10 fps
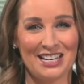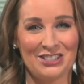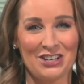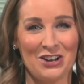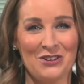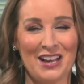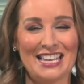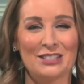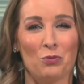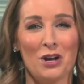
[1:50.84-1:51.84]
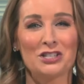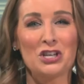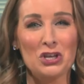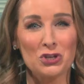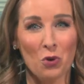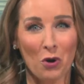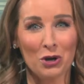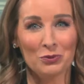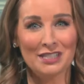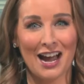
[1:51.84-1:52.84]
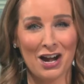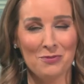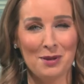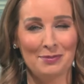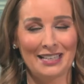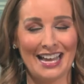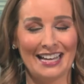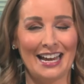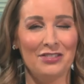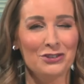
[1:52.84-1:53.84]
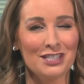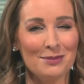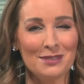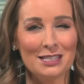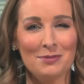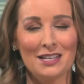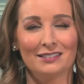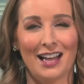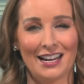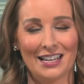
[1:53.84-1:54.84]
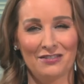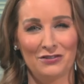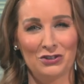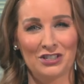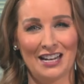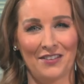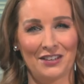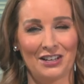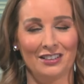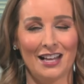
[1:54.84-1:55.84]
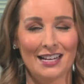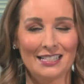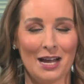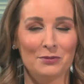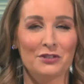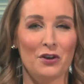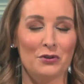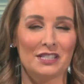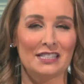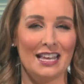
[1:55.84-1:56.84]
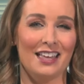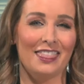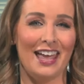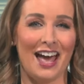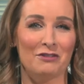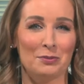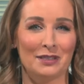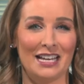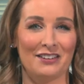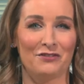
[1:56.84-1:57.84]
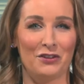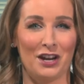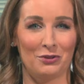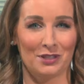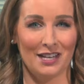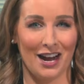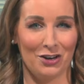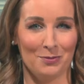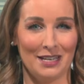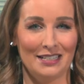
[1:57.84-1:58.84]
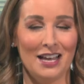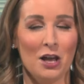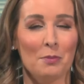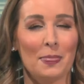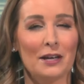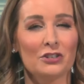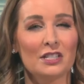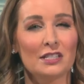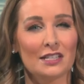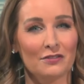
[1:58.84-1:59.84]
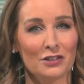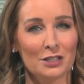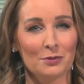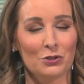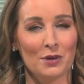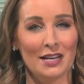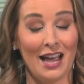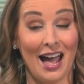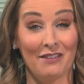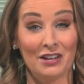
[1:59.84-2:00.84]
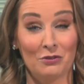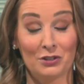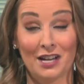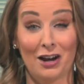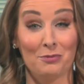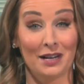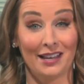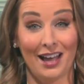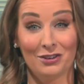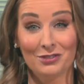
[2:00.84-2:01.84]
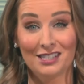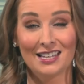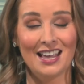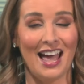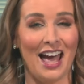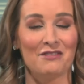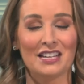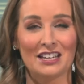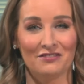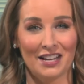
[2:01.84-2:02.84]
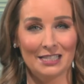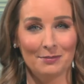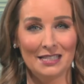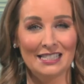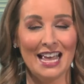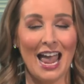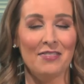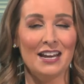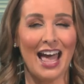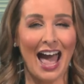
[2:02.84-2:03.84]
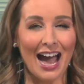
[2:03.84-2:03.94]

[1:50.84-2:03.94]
of today's show is What's Your Retirement Plan? And there seems to be a lot of confusion out there. A lot of times folks think they have a plan for their retirement investment. But there's a difference between having retirement accounts, having investments, and then